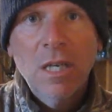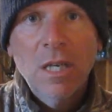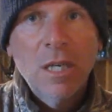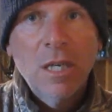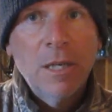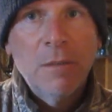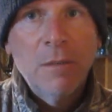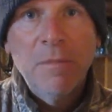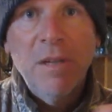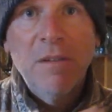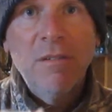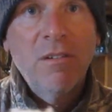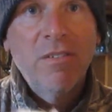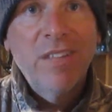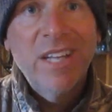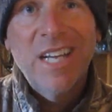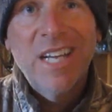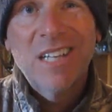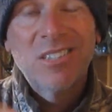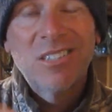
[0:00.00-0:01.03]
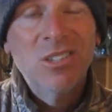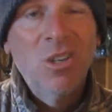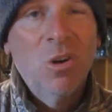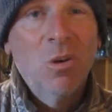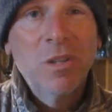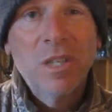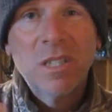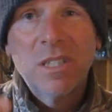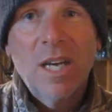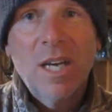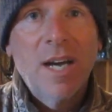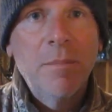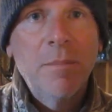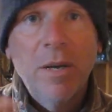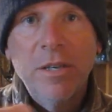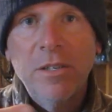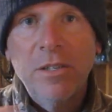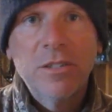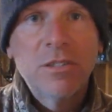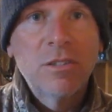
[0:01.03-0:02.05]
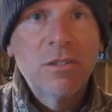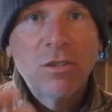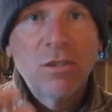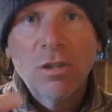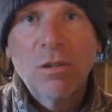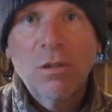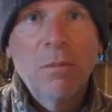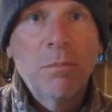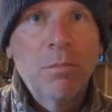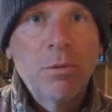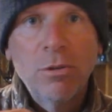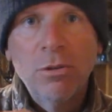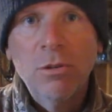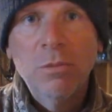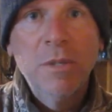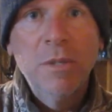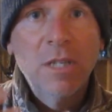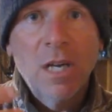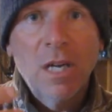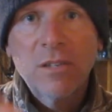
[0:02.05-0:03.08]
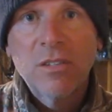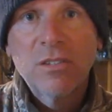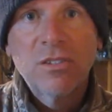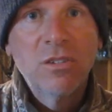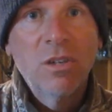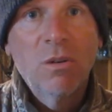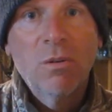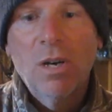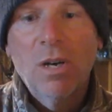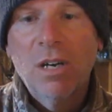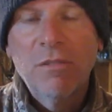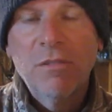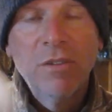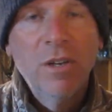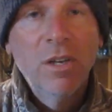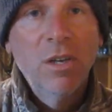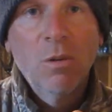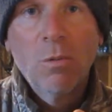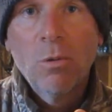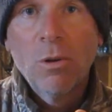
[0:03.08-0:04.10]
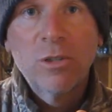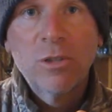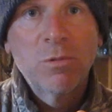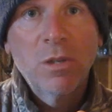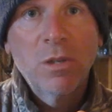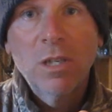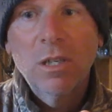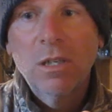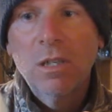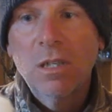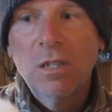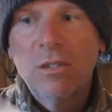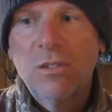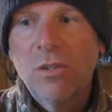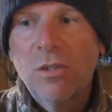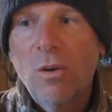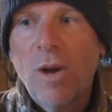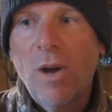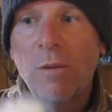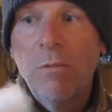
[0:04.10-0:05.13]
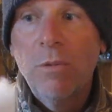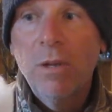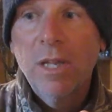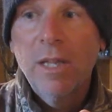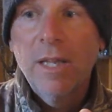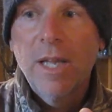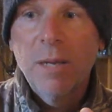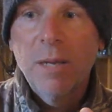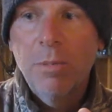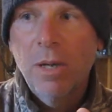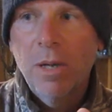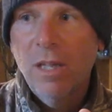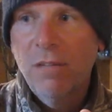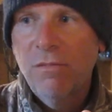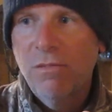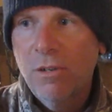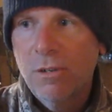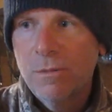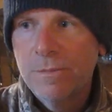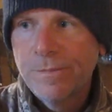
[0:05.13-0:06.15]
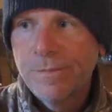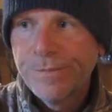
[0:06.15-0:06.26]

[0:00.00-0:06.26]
Even if they got snow on the top, I just took a broom and knocked the snow off. Works really good, so I really like polyfill.